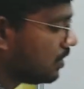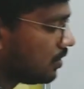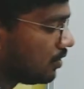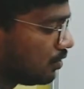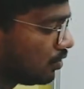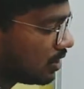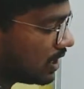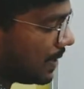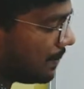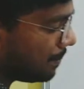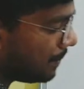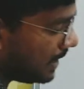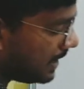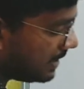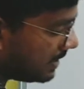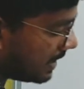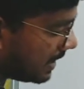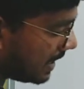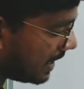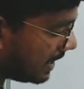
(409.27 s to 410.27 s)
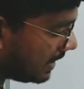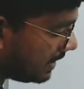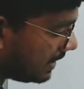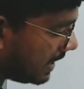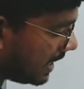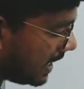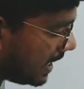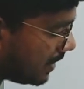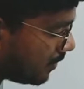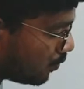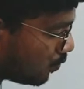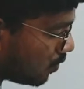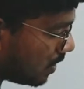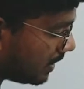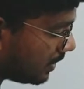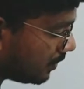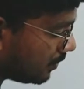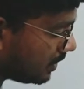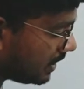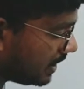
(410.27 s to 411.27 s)
to complete the entire
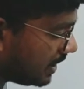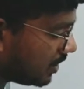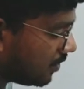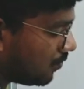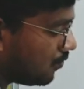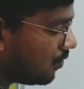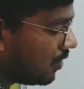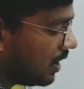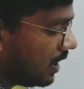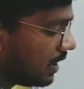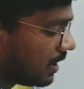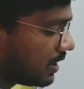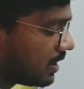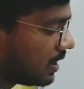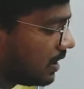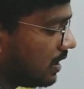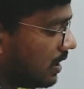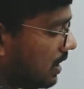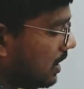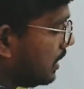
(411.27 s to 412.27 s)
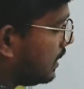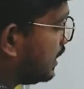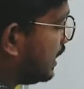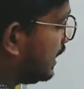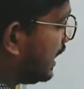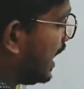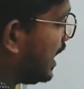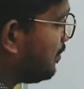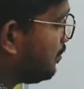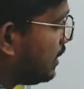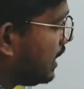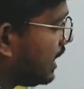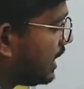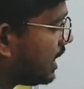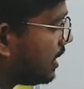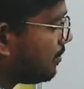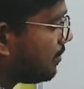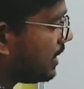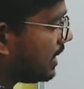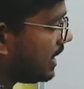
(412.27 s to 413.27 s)
1 unit of work, the time
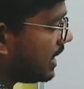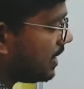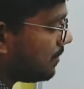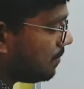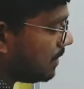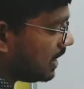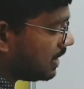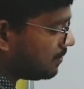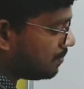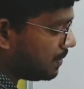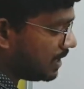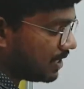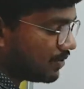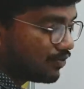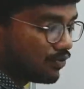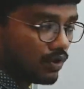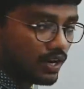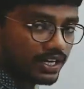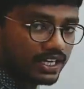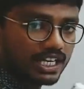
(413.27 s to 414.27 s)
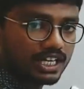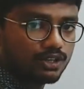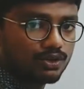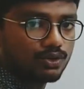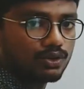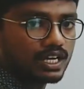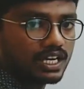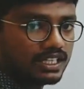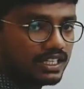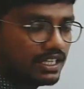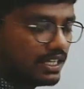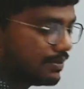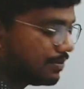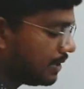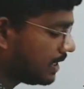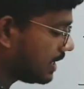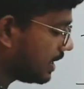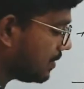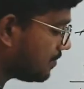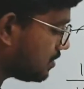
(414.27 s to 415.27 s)
taken by A plus B working together
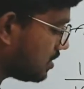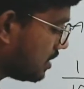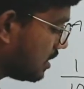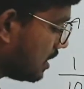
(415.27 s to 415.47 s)
becomes